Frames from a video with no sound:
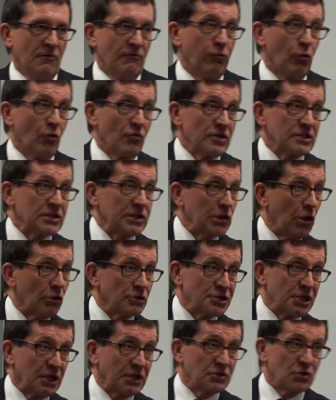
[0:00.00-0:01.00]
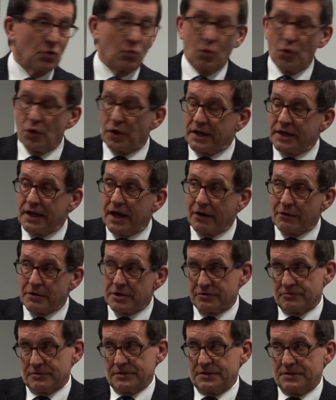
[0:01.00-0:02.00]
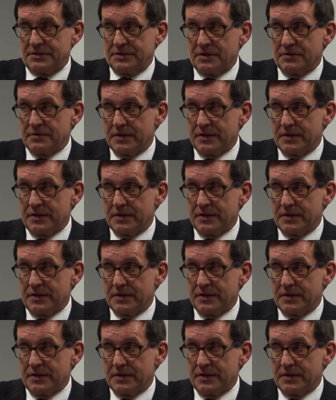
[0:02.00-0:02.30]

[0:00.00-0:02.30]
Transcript: for this logic to work in our interests.